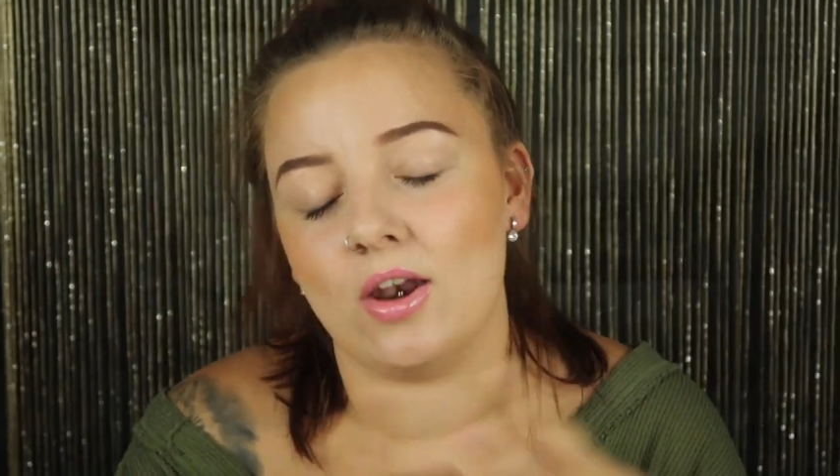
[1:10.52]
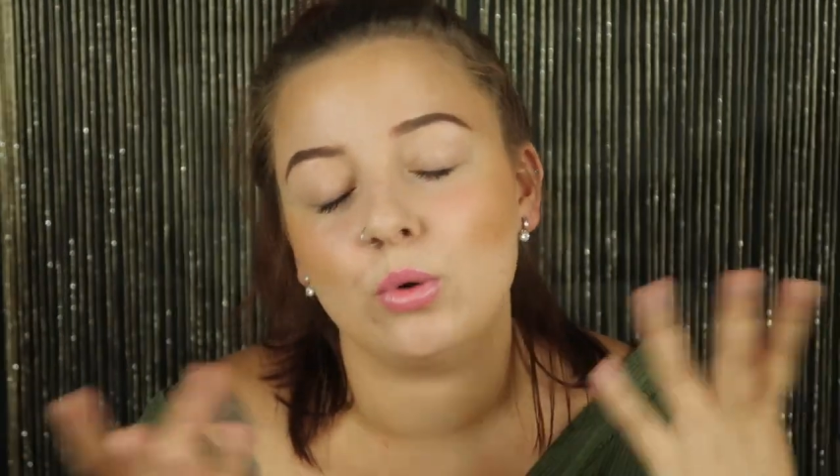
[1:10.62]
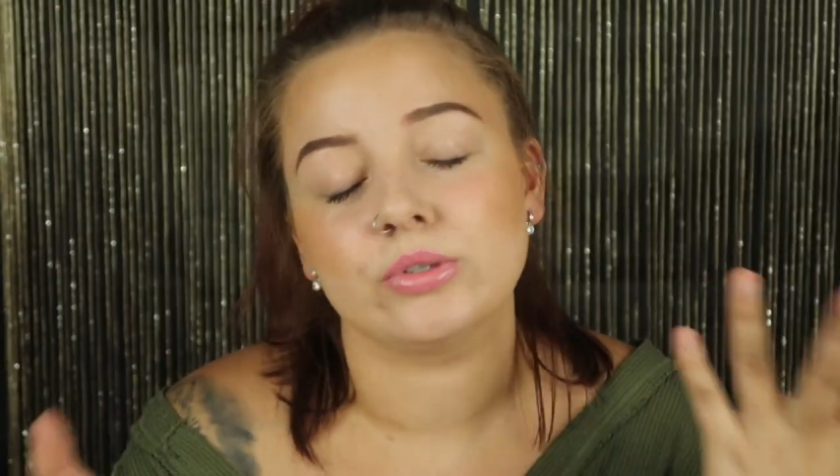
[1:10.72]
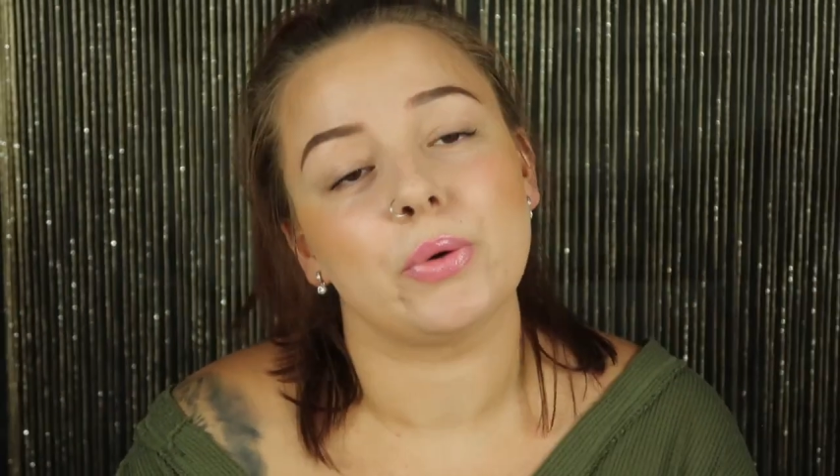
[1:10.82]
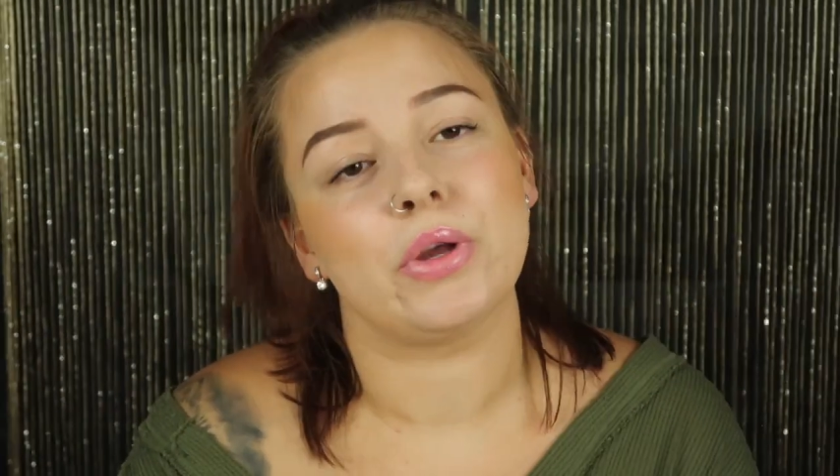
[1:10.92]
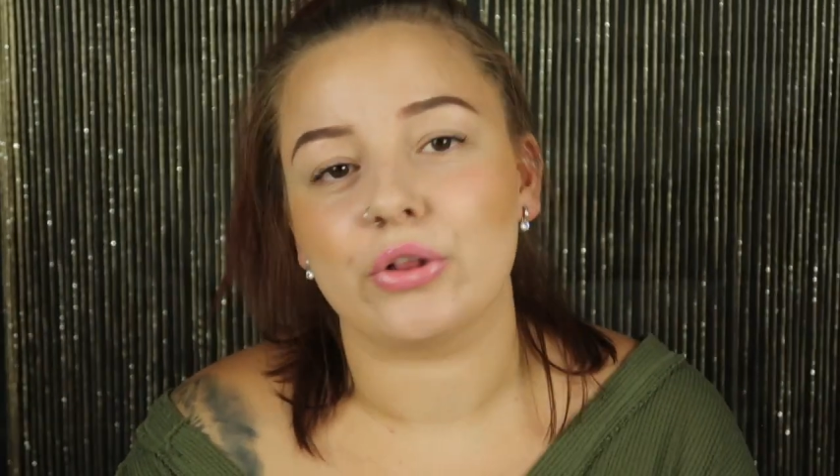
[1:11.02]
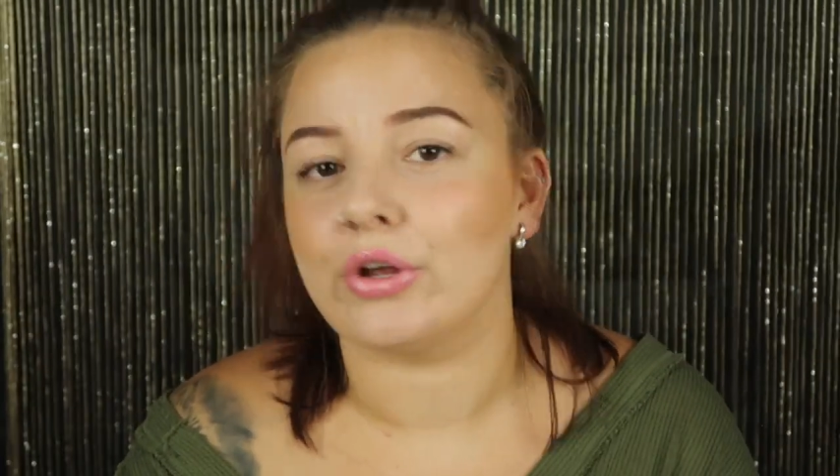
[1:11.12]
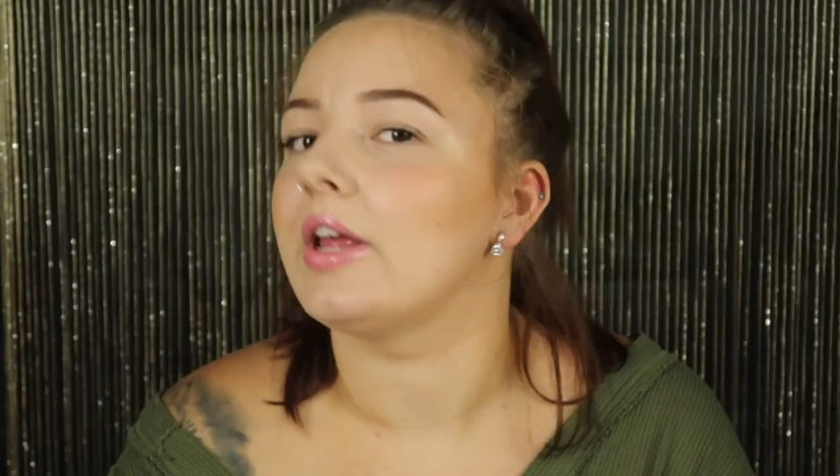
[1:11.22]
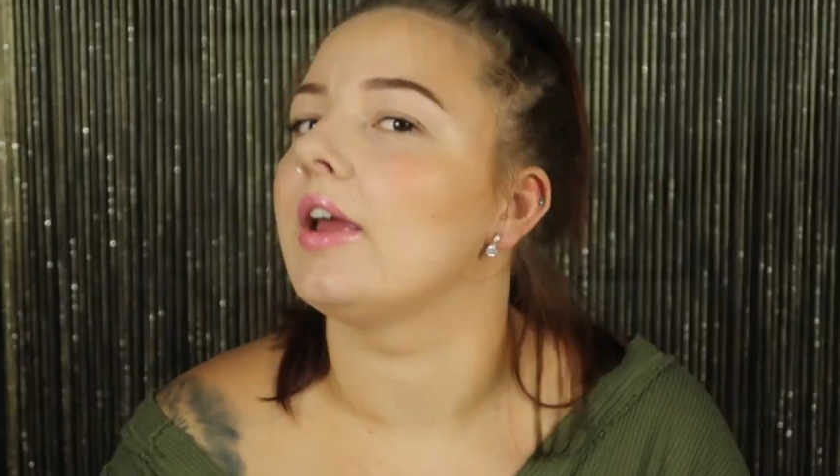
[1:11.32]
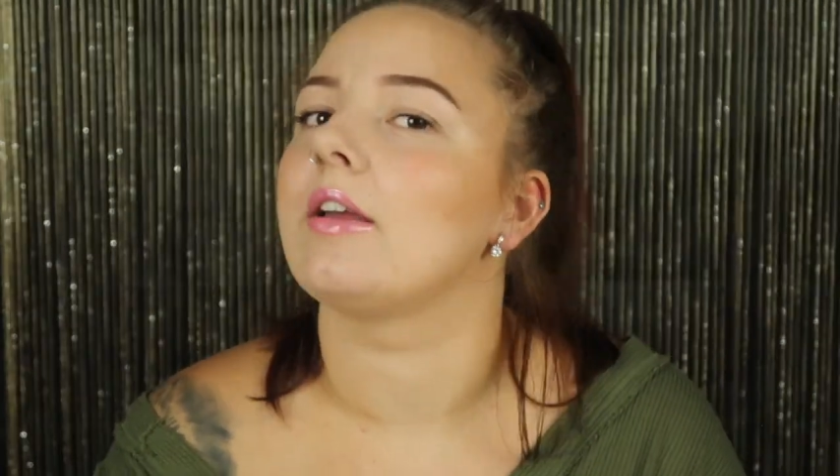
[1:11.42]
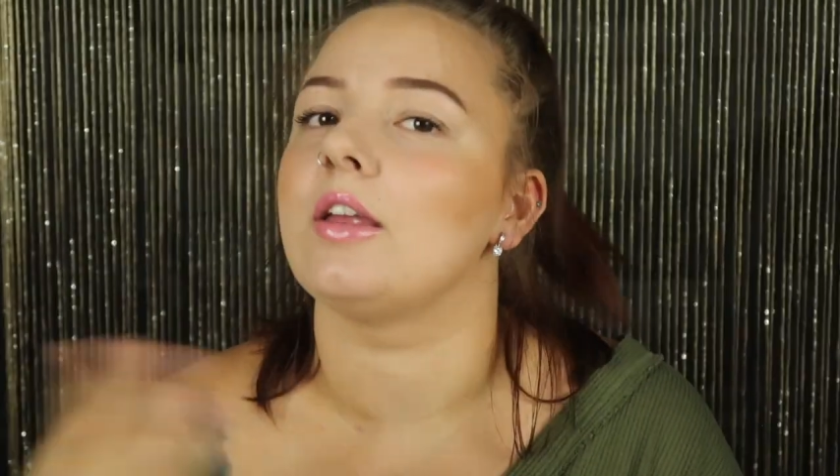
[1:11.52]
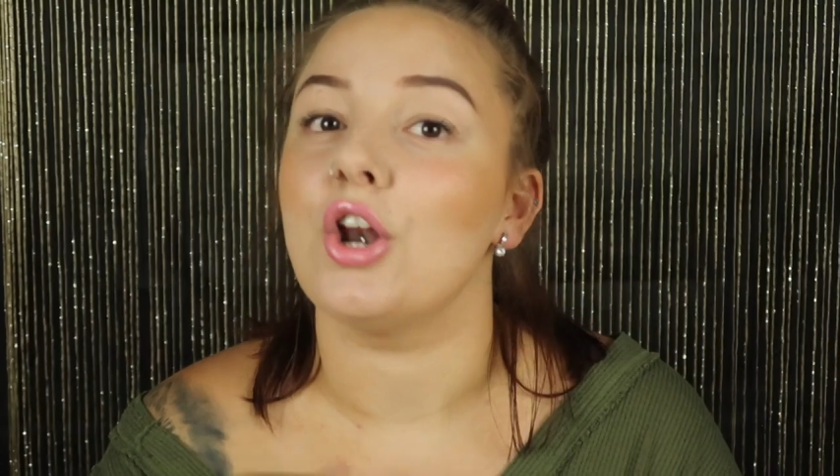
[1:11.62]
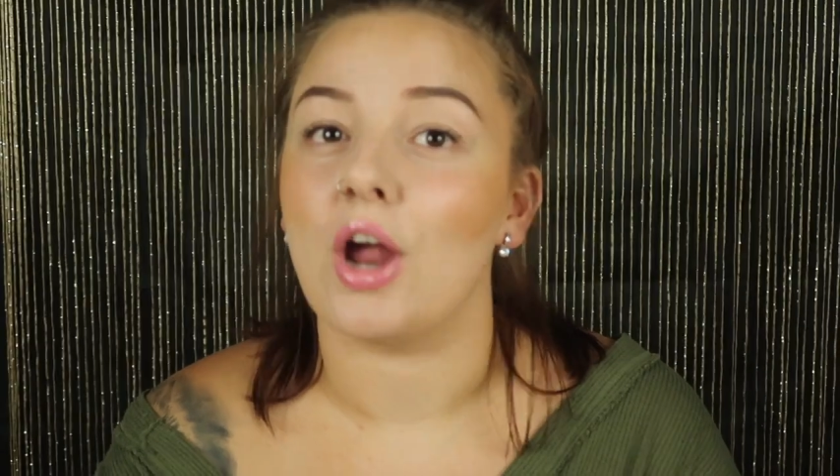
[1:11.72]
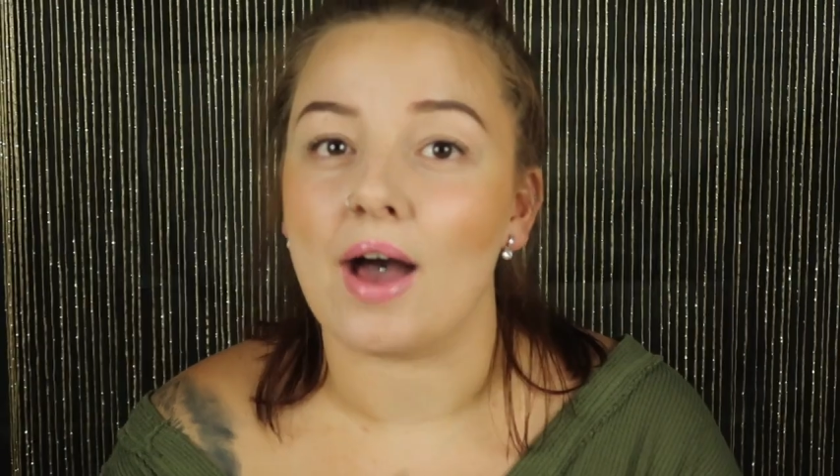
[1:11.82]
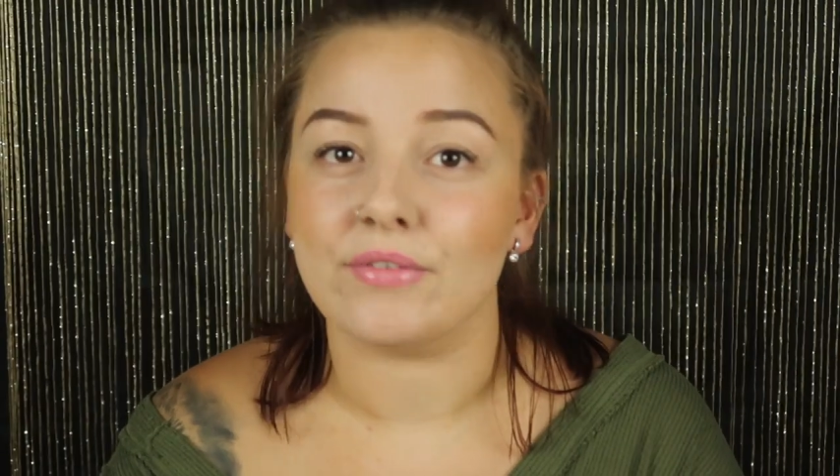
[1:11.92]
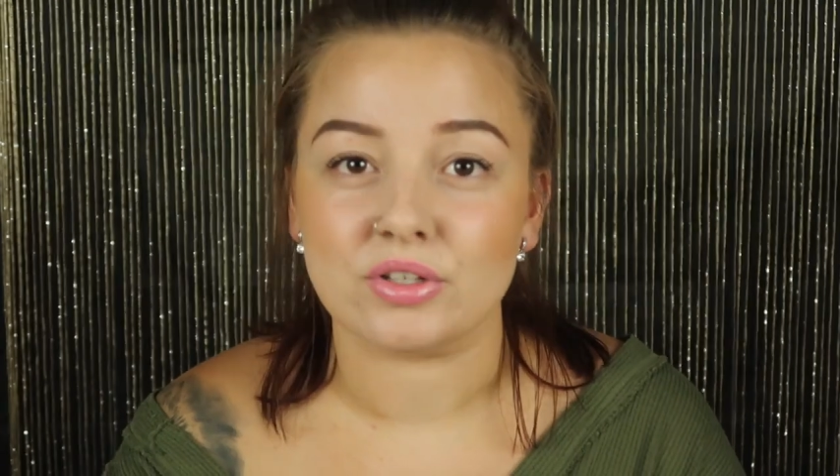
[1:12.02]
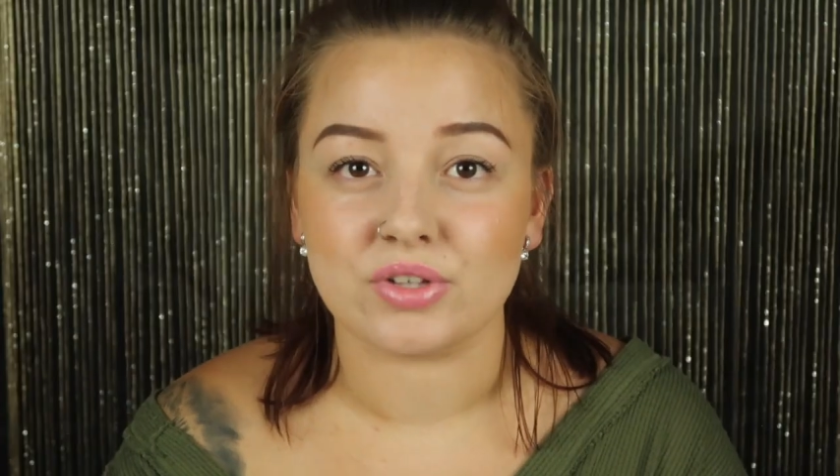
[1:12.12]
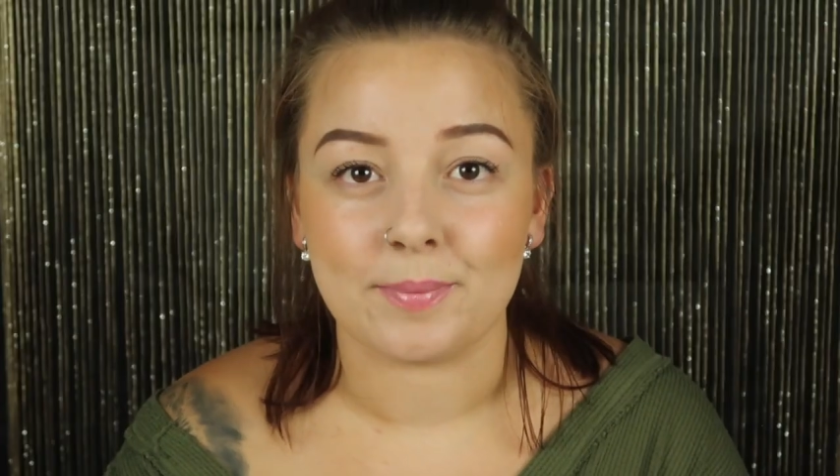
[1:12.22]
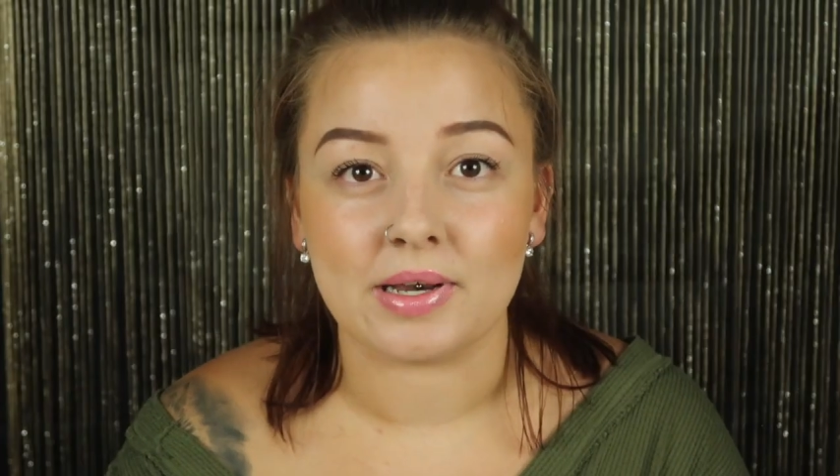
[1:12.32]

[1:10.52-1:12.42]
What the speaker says: also including, having so